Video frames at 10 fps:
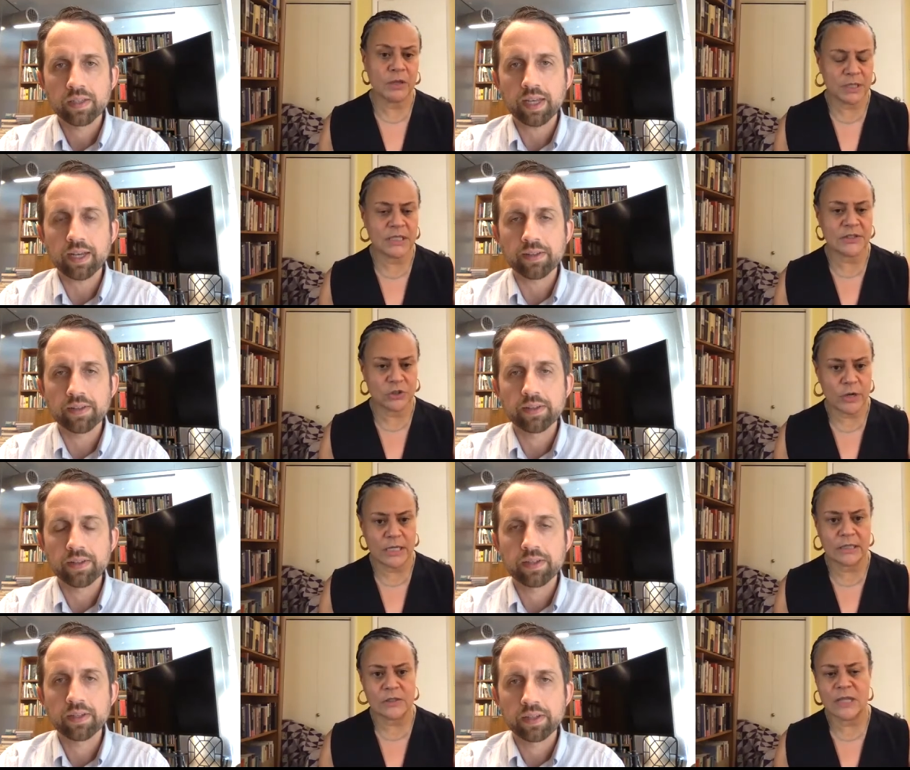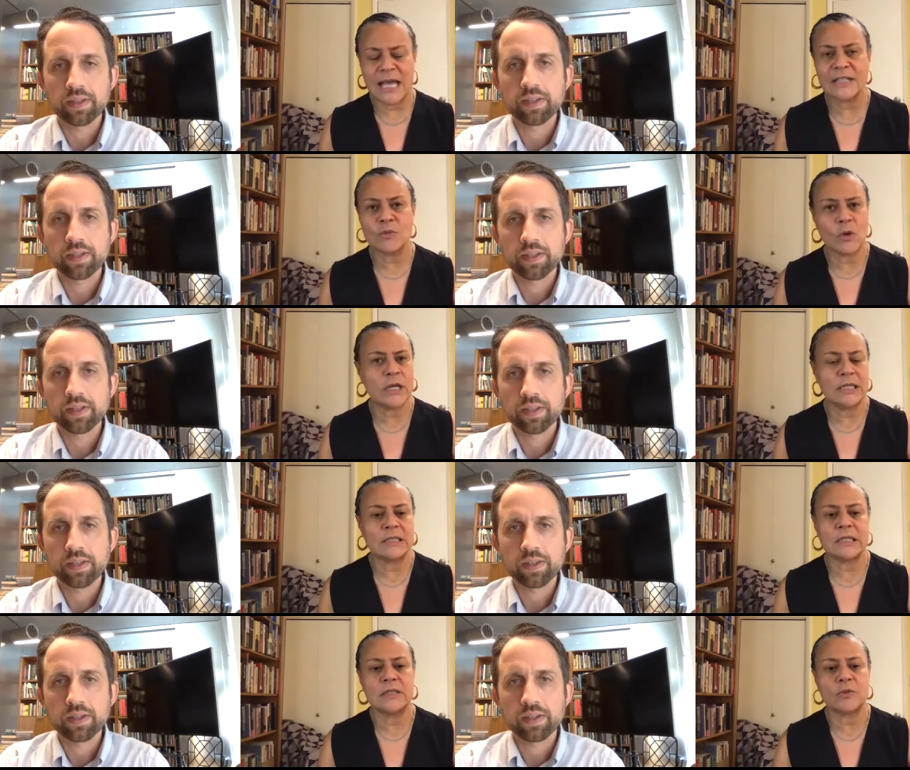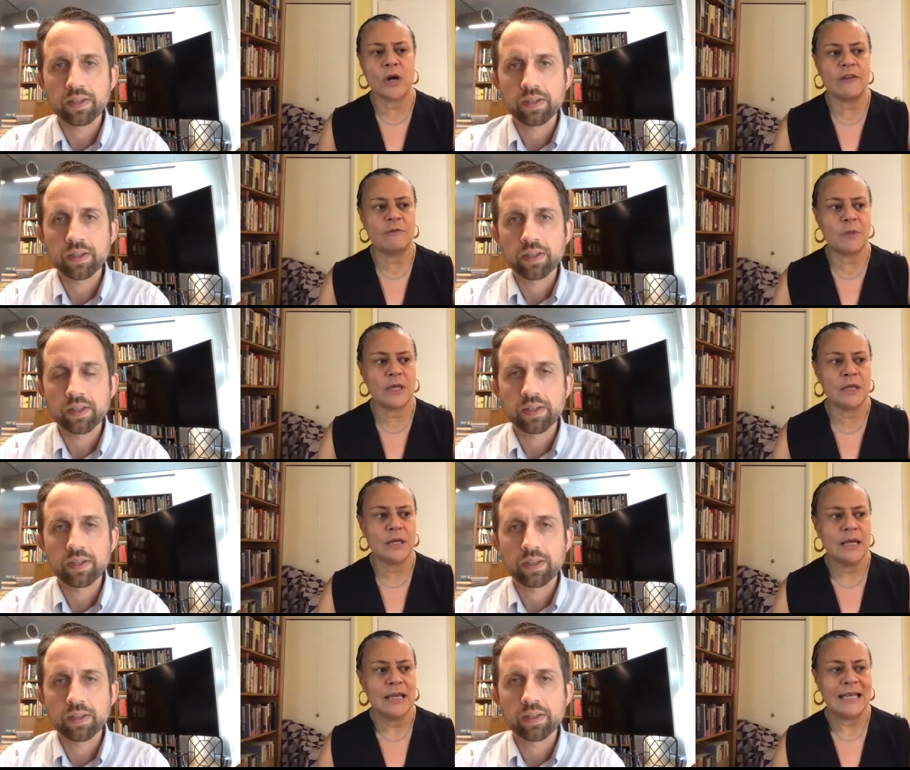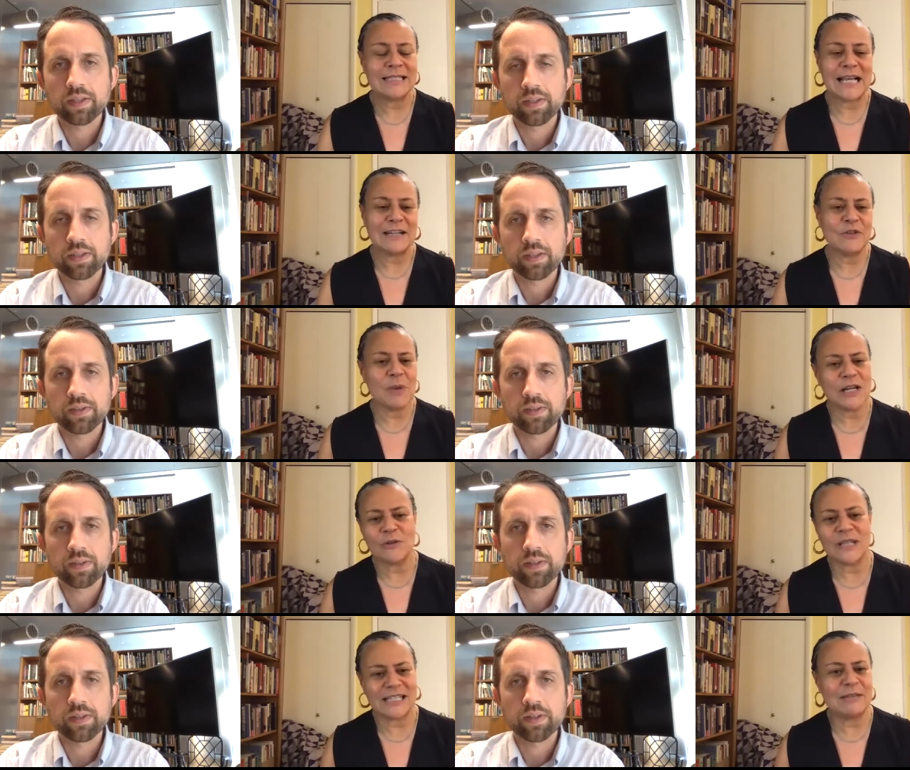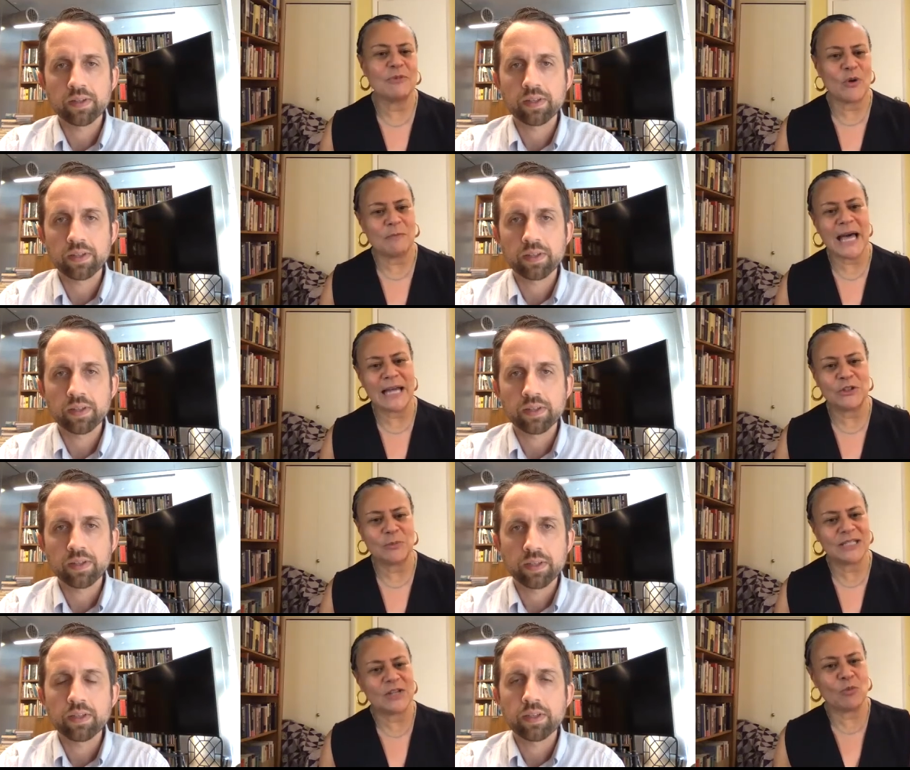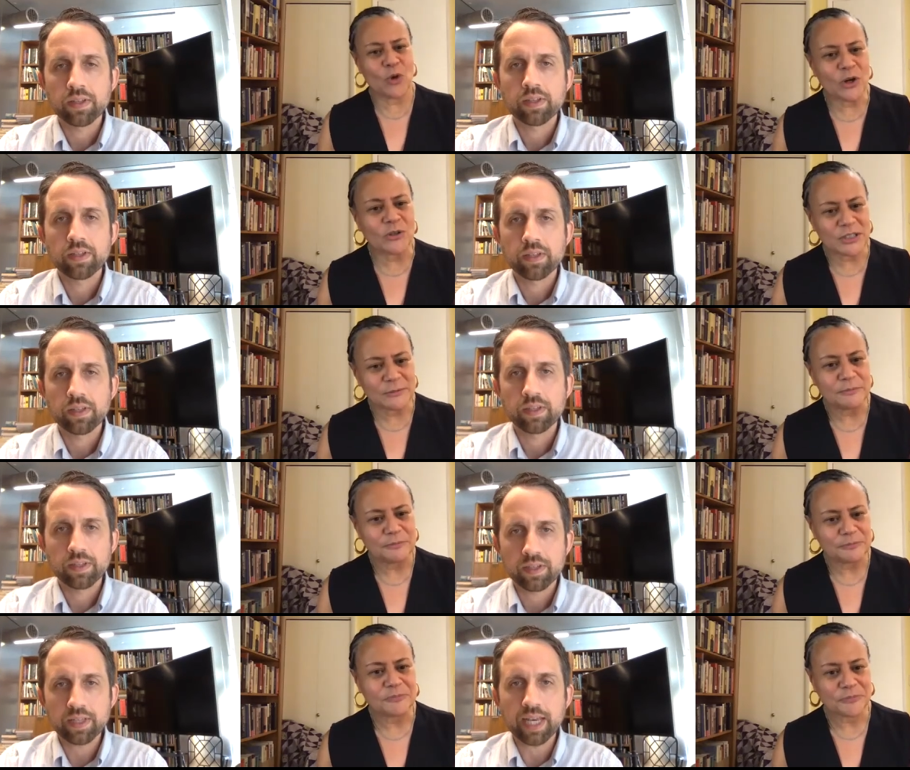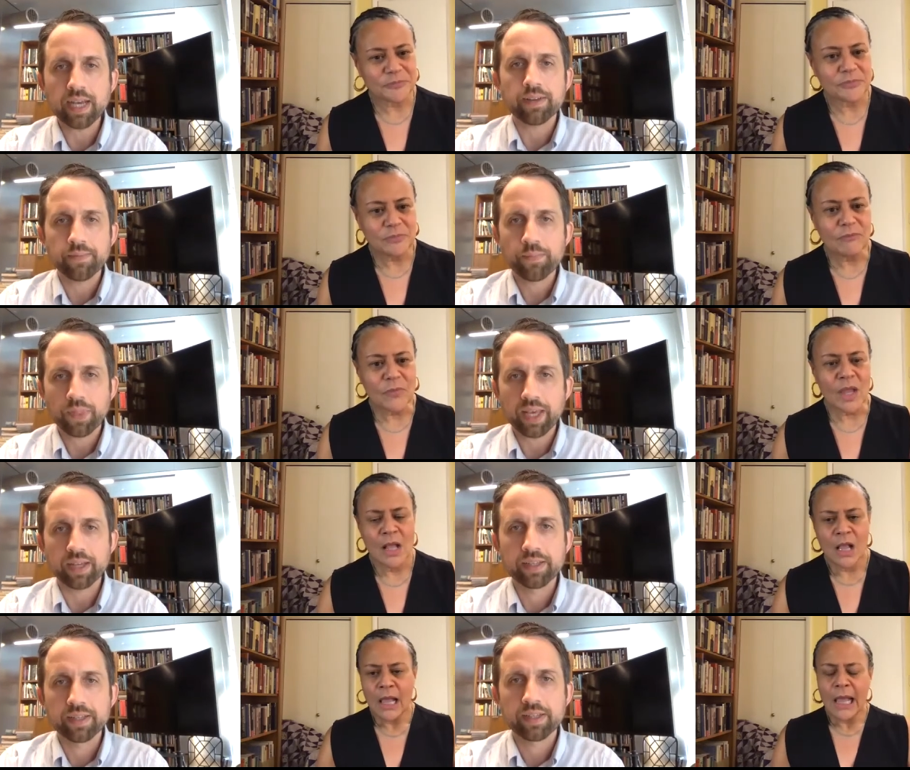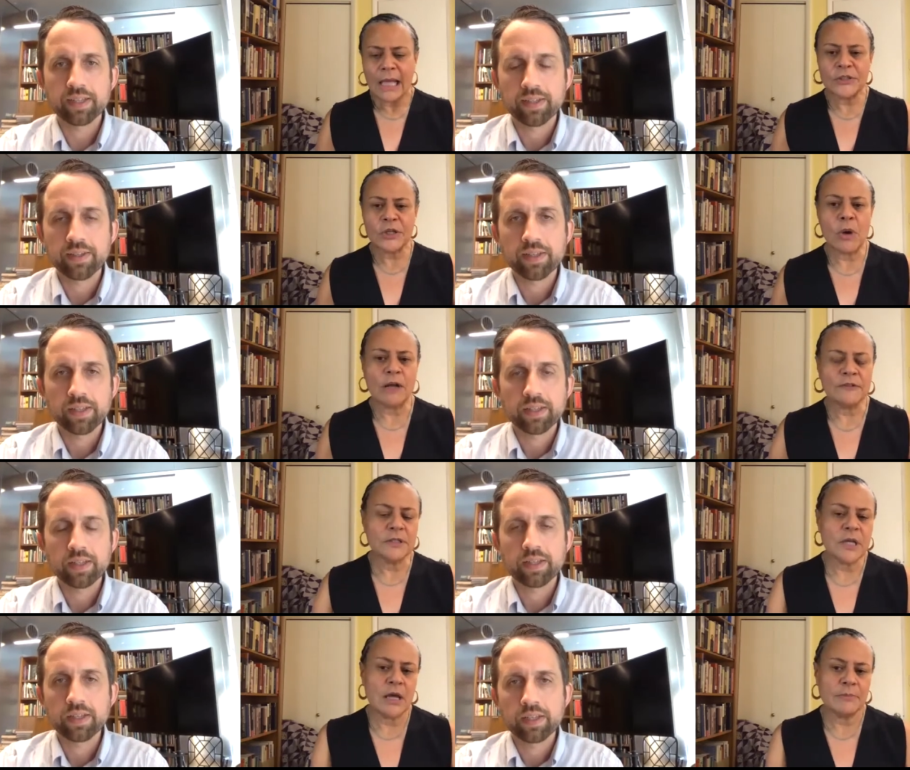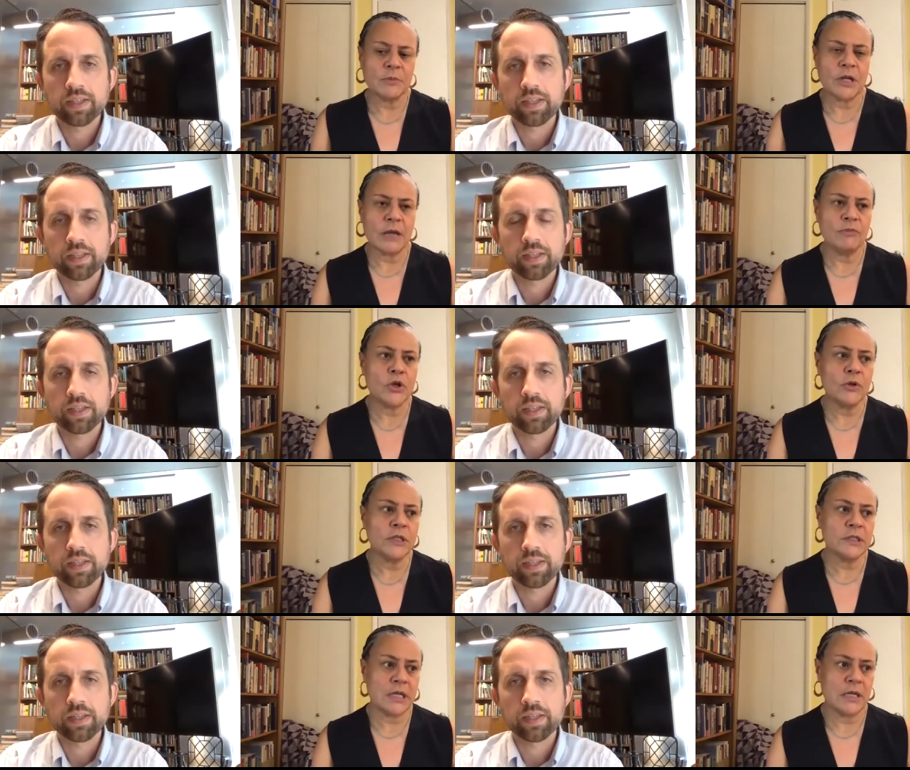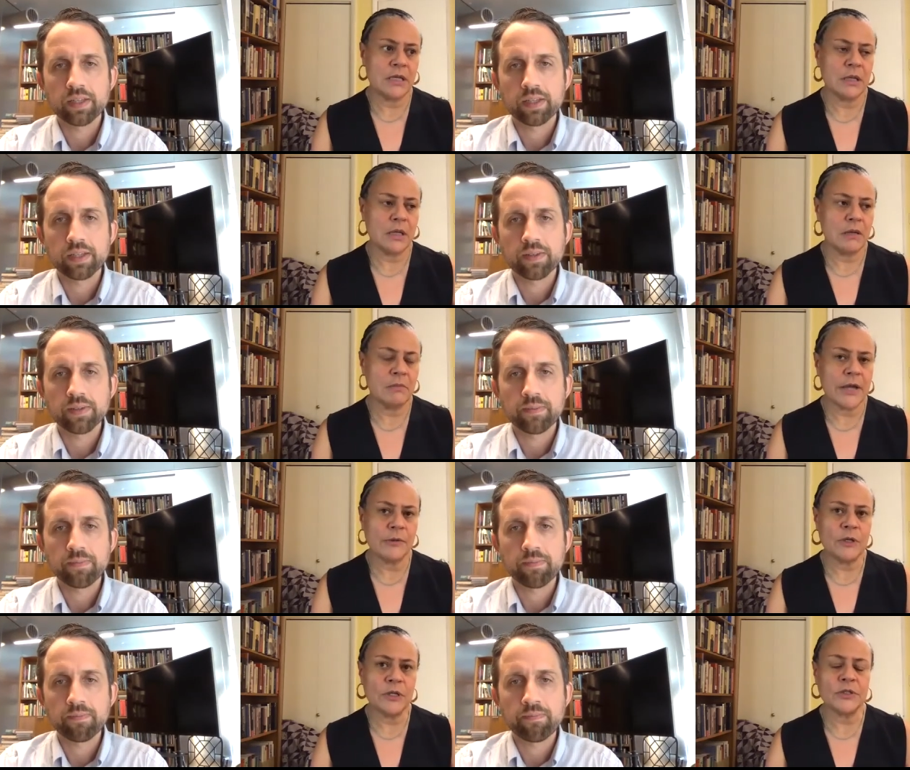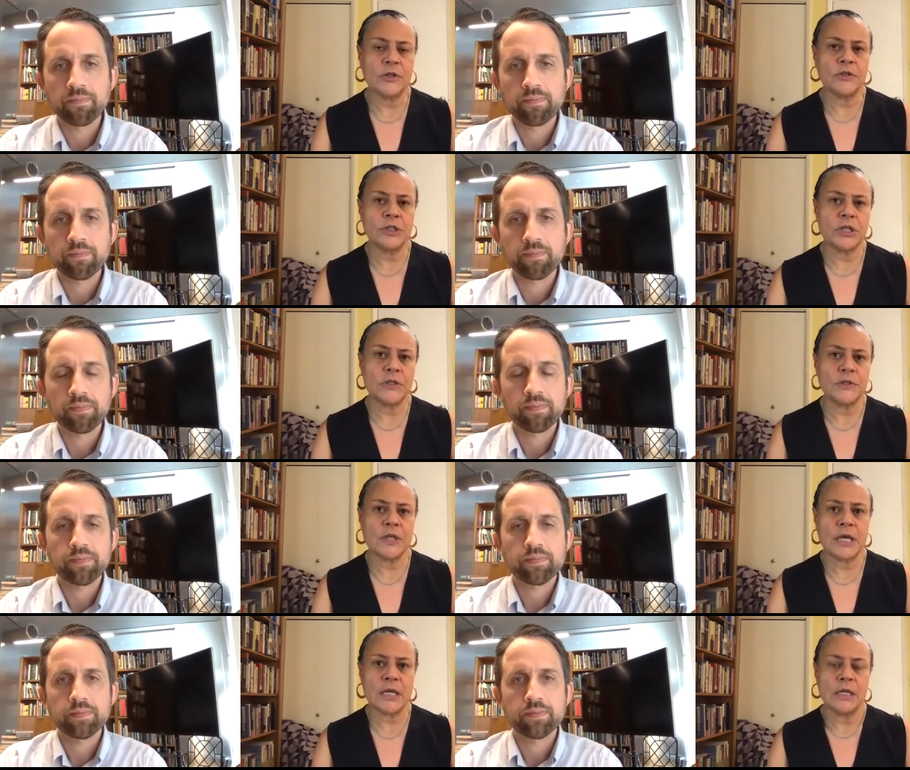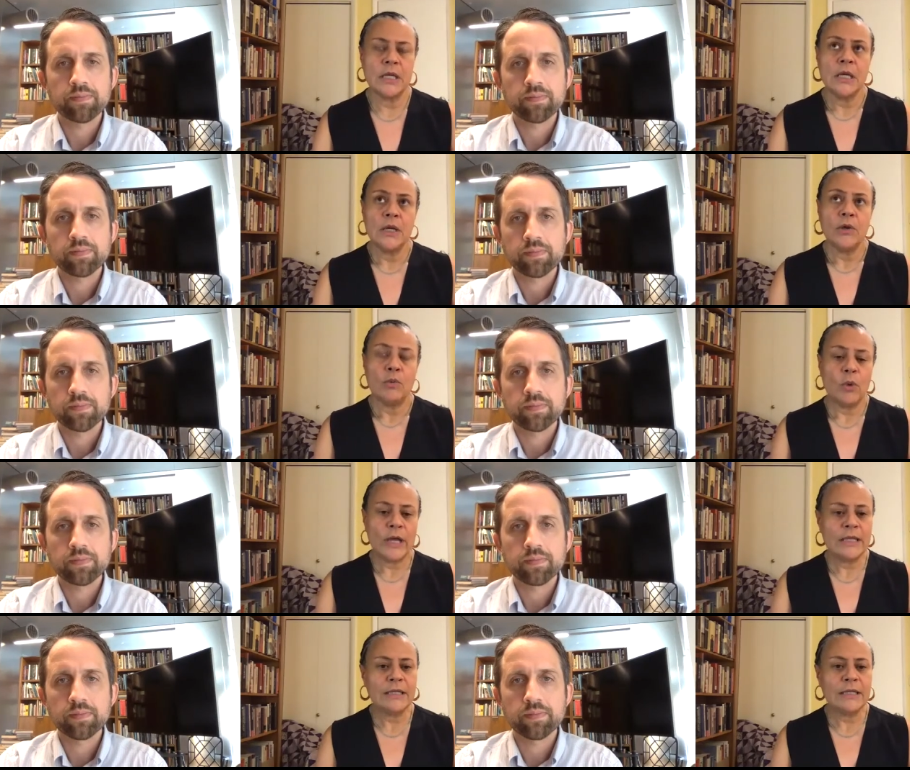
Speaker 1: been desecrated. So that's one instance where I've been, it's kind of the model that I keep going back to because it worked.
Speaker 2: Yeah, yeah.
Speaker 1: And so oftentimes what I'm noticing in my research is that when